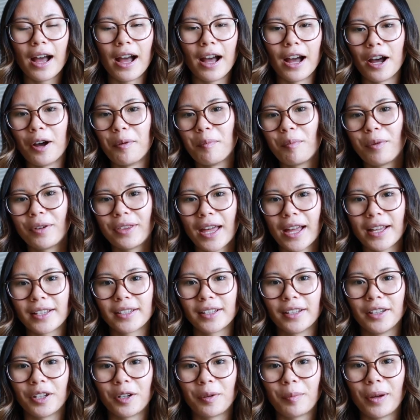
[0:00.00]
Um, but that's
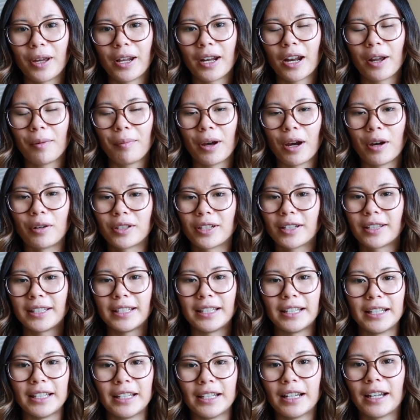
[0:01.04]
a little bit about
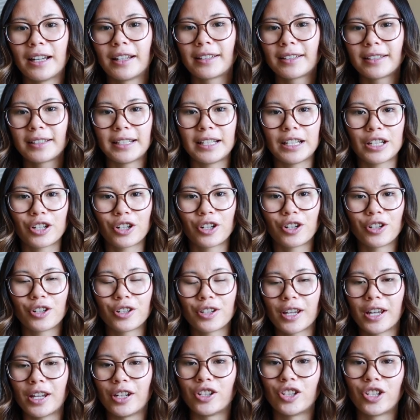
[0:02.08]
the sneaker
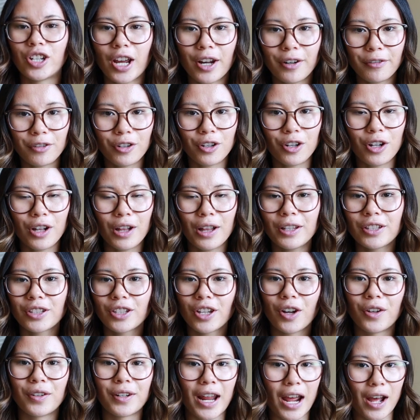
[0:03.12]
in general.
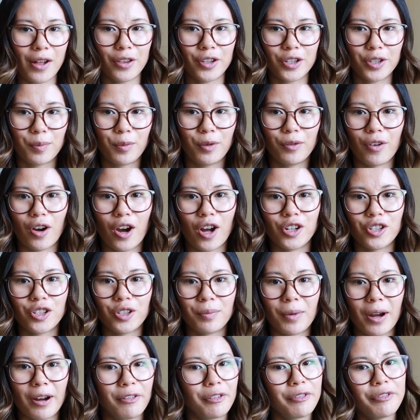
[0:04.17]
So now let's move on
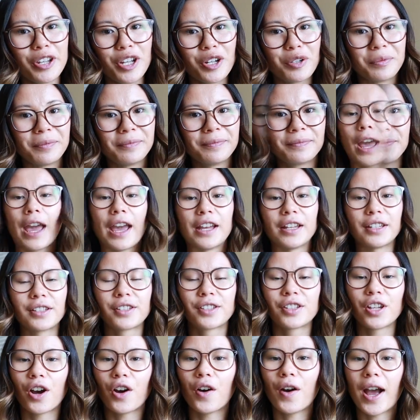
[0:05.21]
to my review. Okay,
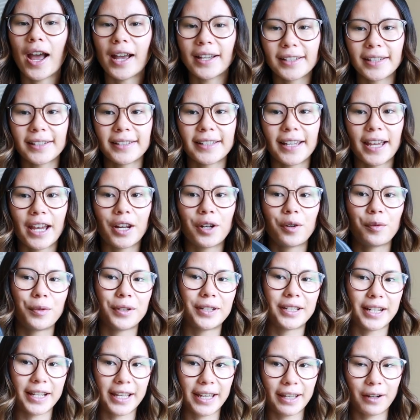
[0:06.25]
so as I said, we
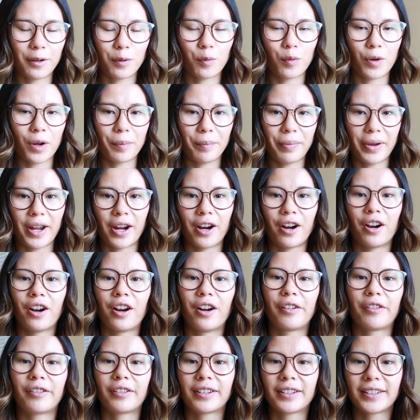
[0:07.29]
did get one
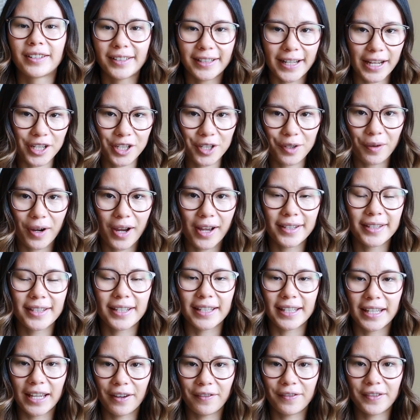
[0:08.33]
pair sent to us
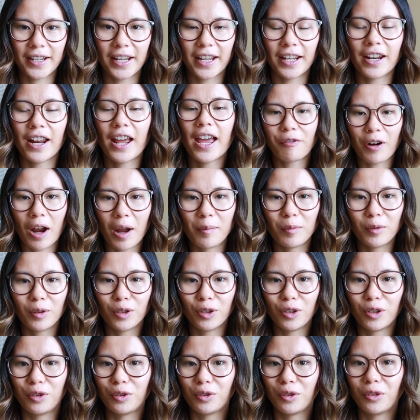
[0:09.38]
gifted
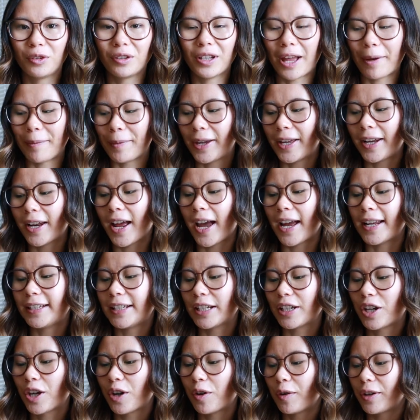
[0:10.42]
from Lululemon. I
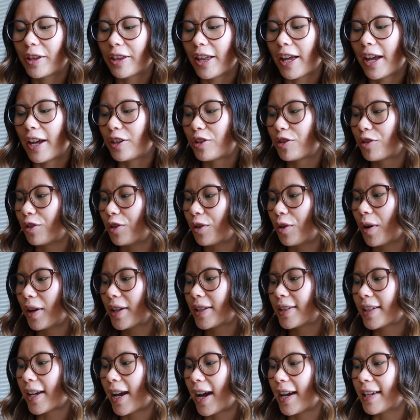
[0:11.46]
did go with a true
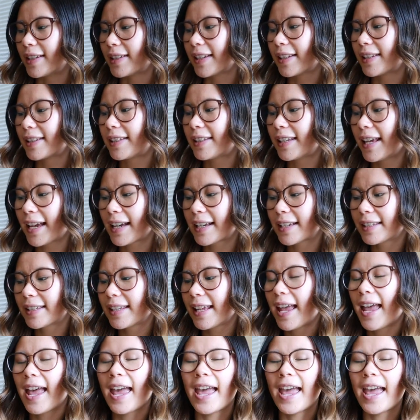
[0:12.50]
size six,